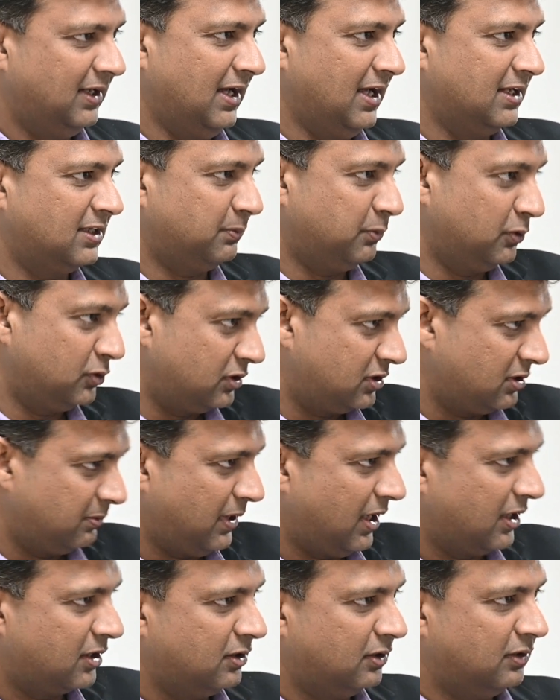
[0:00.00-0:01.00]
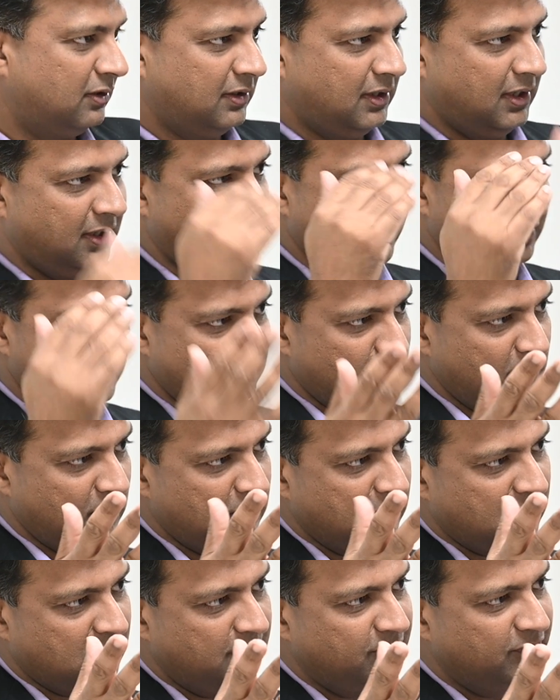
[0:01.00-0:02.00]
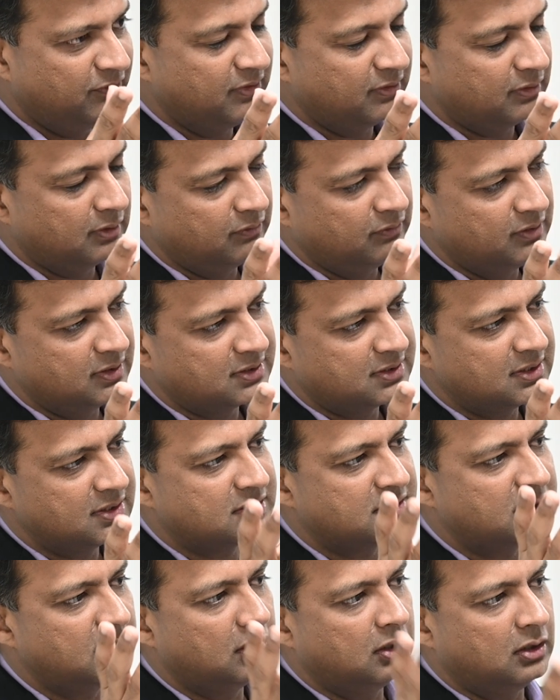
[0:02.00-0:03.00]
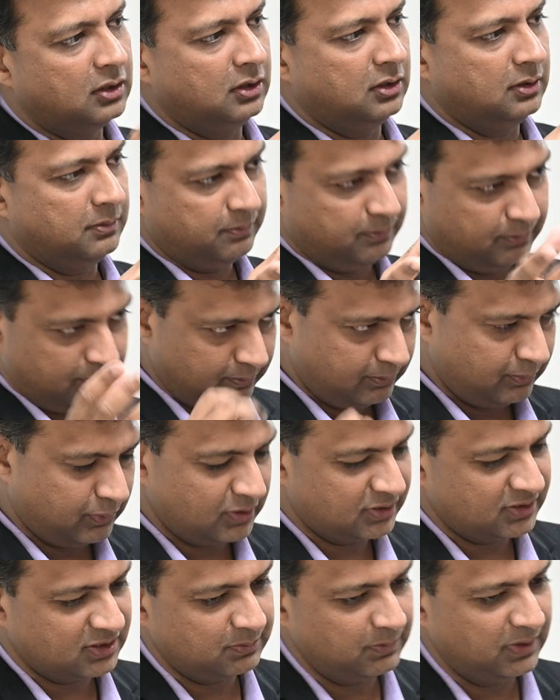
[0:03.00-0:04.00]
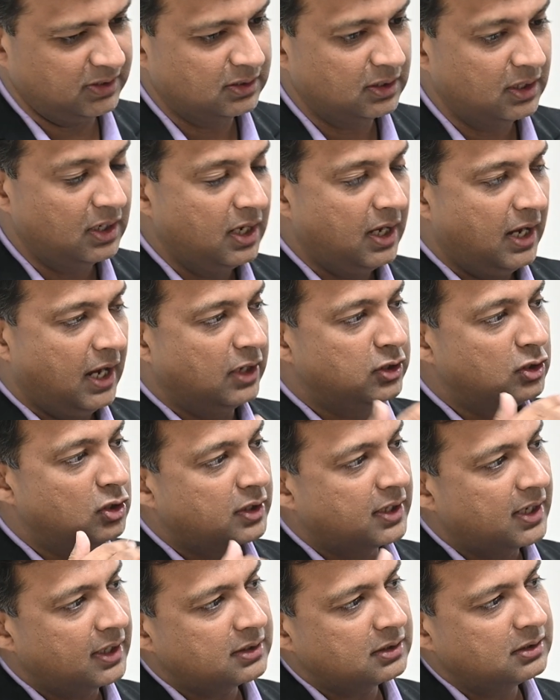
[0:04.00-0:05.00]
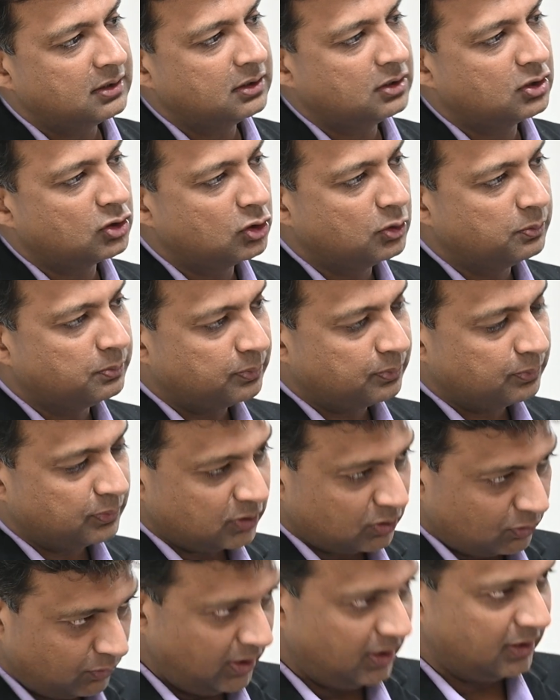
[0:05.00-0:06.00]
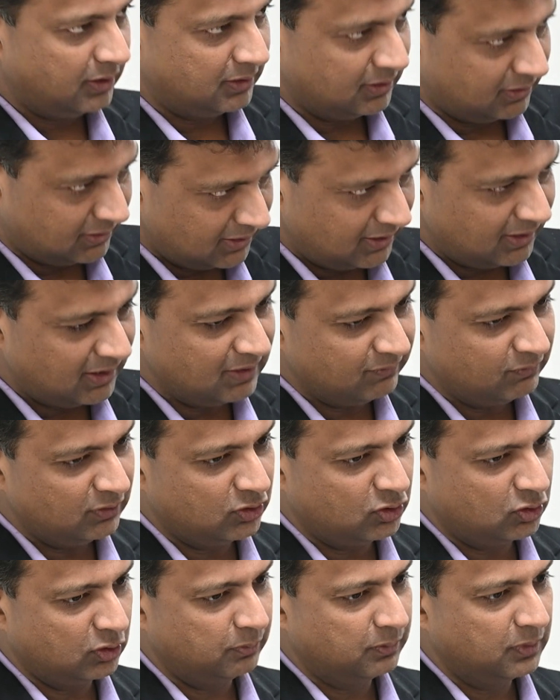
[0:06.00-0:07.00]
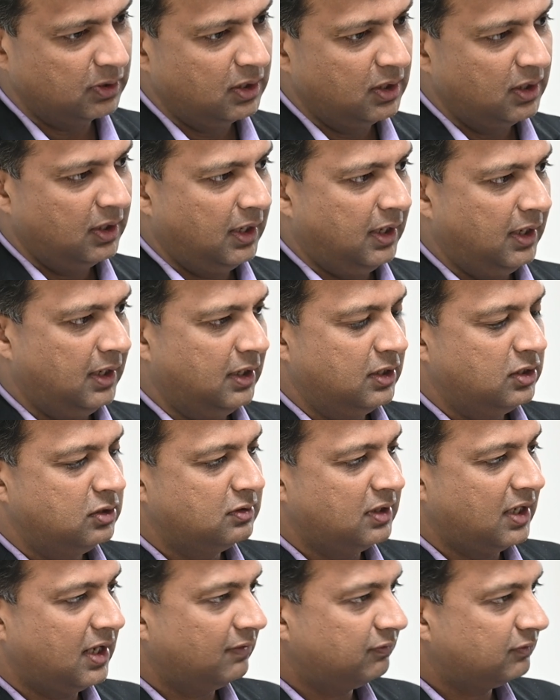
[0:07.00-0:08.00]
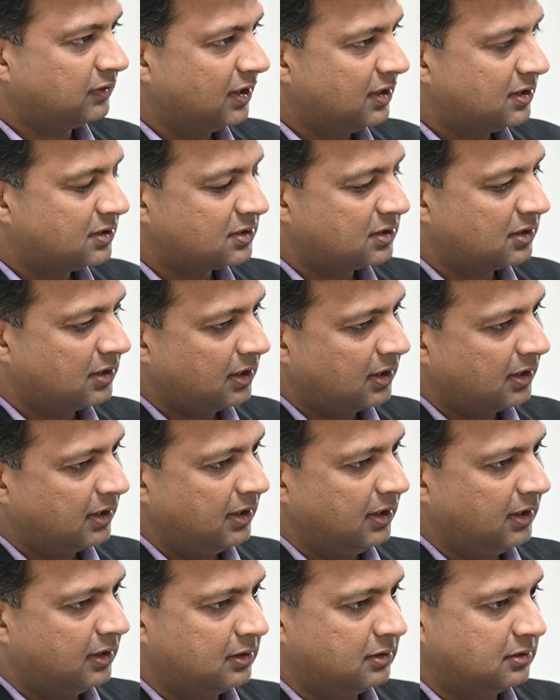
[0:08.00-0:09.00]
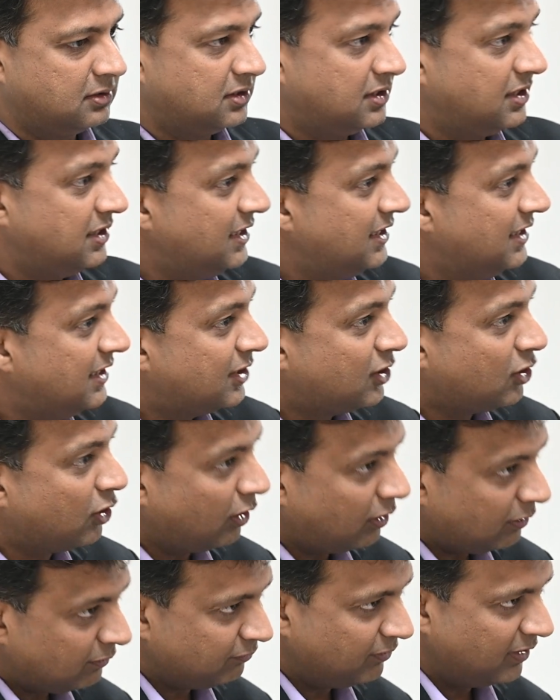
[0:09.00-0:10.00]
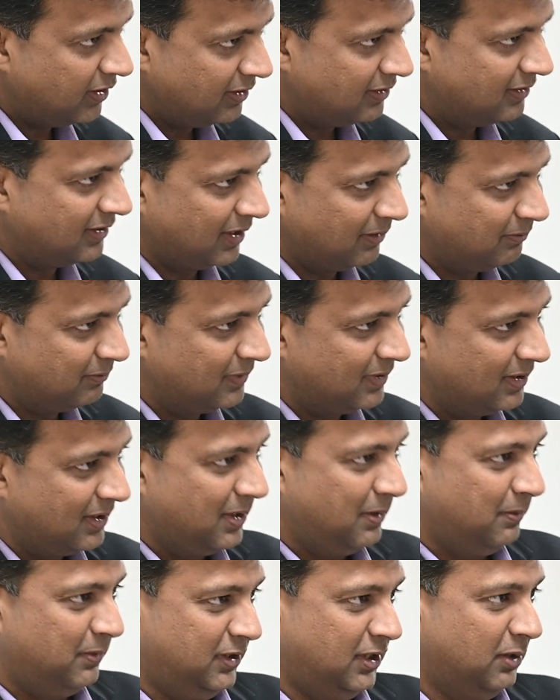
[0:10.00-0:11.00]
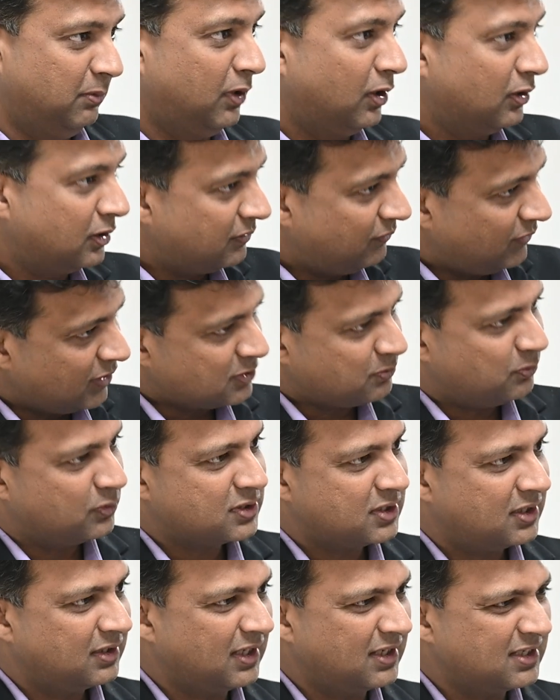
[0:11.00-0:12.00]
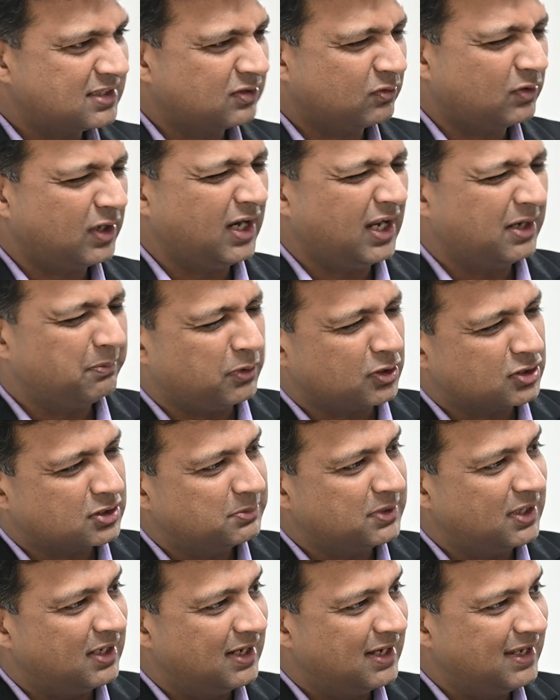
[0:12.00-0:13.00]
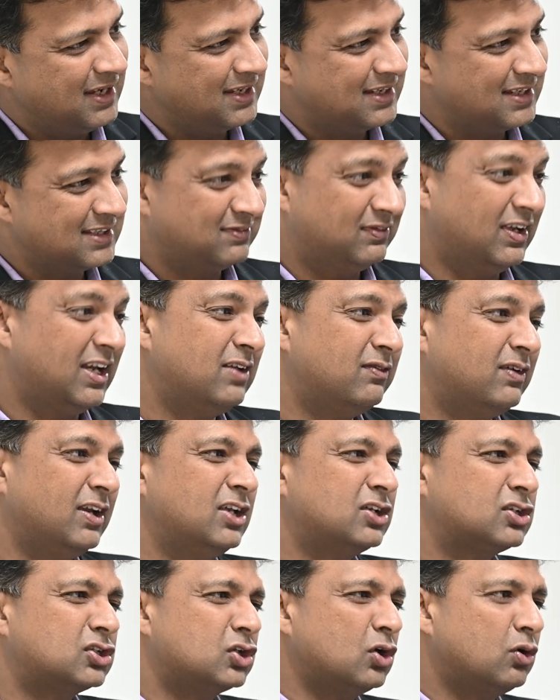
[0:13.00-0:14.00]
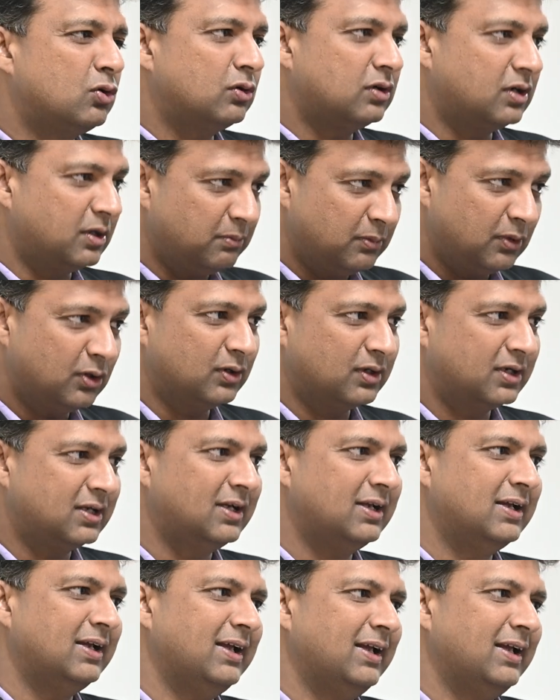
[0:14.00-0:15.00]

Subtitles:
As opposed to tobacco versus your processed meat. And you look at a group 3, the third level group, you have things like tea, coffee in them. But the amount of exposure that is required and possibly the link is very, very so remote